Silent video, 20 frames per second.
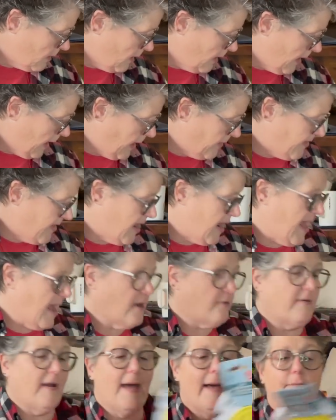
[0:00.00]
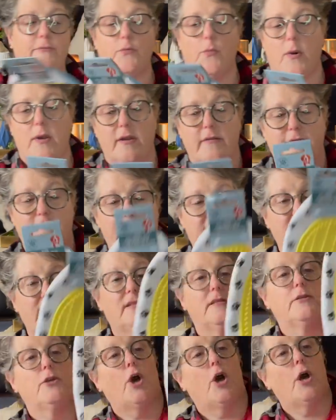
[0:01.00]
And then I grabbed one of
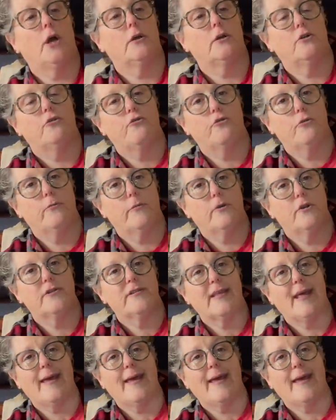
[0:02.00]
these dog groomers.